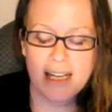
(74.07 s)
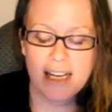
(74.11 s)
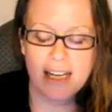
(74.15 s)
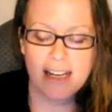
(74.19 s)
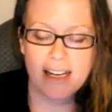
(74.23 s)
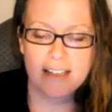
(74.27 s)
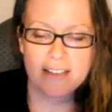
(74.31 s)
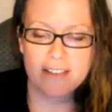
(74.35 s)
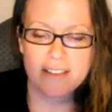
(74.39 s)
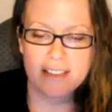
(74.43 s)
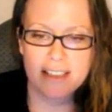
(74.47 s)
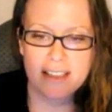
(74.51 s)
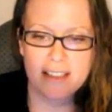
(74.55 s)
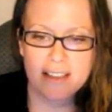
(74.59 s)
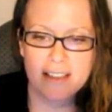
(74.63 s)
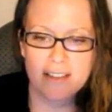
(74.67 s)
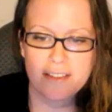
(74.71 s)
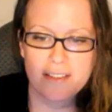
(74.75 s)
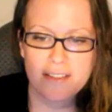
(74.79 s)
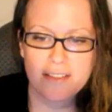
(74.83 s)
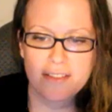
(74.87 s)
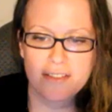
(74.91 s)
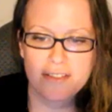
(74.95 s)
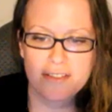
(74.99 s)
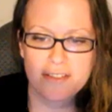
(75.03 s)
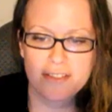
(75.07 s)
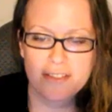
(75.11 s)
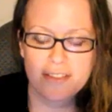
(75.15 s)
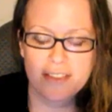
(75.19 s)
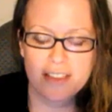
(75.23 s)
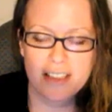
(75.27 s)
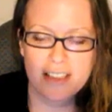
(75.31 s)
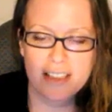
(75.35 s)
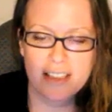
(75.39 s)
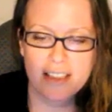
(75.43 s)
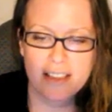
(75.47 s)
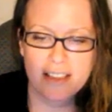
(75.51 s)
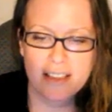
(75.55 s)
I live
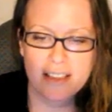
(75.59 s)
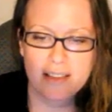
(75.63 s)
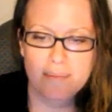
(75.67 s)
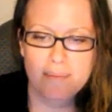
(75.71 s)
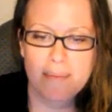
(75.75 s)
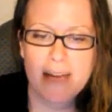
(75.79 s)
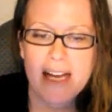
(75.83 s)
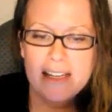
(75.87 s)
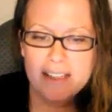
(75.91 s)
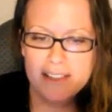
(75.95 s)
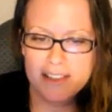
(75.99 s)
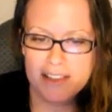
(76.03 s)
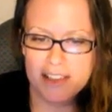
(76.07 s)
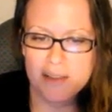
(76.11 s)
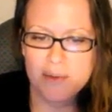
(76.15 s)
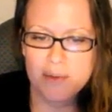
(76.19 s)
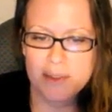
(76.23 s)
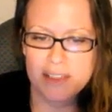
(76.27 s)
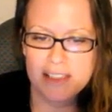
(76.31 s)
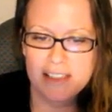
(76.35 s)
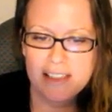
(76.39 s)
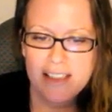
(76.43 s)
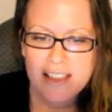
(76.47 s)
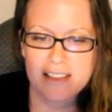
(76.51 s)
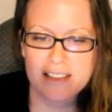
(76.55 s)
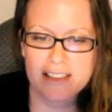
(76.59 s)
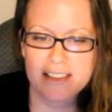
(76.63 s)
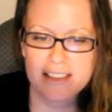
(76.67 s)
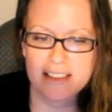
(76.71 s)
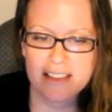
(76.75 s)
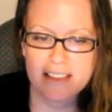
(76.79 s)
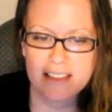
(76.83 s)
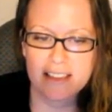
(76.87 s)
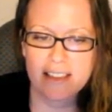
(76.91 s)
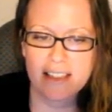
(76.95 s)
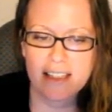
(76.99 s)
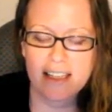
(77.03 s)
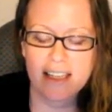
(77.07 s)
in Madison,
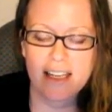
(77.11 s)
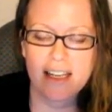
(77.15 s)
Wisconsin,